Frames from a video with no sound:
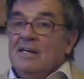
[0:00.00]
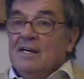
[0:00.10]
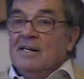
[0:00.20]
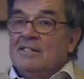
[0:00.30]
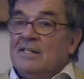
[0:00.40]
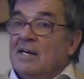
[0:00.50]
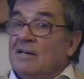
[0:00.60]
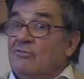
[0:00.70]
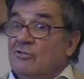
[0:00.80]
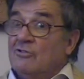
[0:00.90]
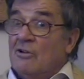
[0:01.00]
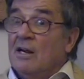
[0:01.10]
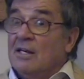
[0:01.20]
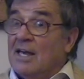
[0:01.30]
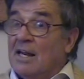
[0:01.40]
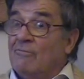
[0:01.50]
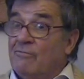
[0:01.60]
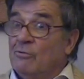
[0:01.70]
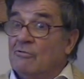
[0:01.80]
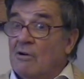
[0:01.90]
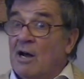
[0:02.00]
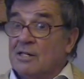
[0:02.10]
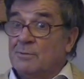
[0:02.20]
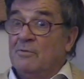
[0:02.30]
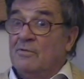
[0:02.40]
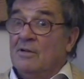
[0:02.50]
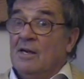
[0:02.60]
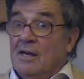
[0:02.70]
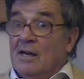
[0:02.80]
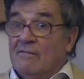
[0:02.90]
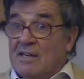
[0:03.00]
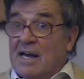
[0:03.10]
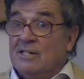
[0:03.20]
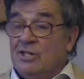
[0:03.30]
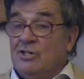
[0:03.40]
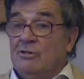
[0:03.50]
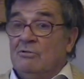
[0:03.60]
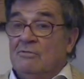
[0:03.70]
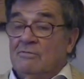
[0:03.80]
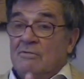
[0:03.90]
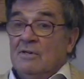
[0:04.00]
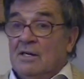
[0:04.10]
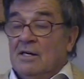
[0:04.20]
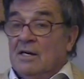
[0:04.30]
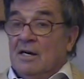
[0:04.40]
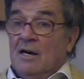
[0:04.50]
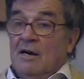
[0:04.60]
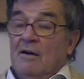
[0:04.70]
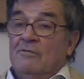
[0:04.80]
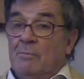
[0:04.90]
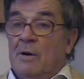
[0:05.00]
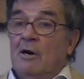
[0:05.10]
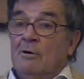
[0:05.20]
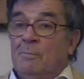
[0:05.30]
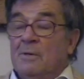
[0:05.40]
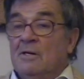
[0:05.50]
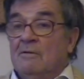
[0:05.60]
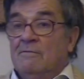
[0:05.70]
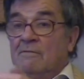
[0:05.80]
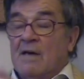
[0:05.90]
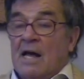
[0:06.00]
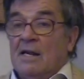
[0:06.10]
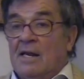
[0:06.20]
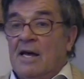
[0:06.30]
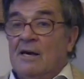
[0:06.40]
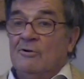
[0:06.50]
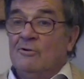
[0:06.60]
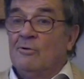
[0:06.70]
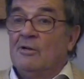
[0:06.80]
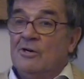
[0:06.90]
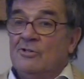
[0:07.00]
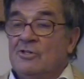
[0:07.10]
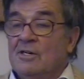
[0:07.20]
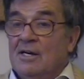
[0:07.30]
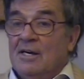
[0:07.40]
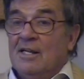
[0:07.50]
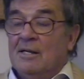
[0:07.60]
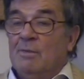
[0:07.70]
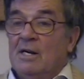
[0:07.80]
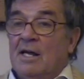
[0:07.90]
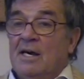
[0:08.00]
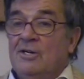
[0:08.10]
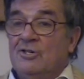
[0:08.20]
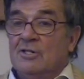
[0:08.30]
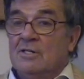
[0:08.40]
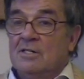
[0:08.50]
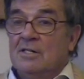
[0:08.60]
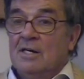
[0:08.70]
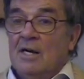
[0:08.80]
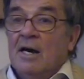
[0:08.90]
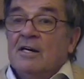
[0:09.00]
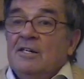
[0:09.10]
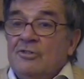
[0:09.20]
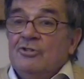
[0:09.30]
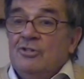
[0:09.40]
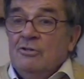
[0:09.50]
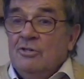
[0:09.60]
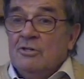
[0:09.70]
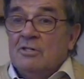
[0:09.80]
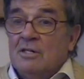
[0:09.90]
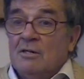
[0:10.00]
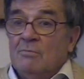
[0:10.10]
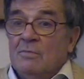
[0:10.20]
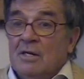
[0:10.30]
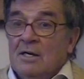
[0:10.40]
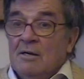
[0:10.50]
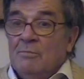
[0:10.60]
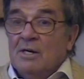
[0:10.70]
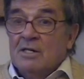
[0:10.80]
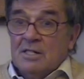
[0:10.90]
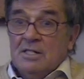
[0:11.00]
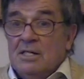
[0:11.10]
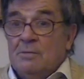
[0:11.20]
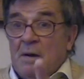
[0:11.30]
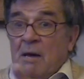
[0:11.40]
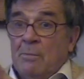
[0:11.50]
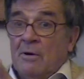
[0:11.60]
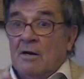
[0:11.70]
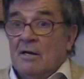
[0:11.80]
and saying, if you're trying to get a full grasp of the attitude of the Pope and of Galileo and all those in the Middle Ages, I can introduce you to them, because this is Pepper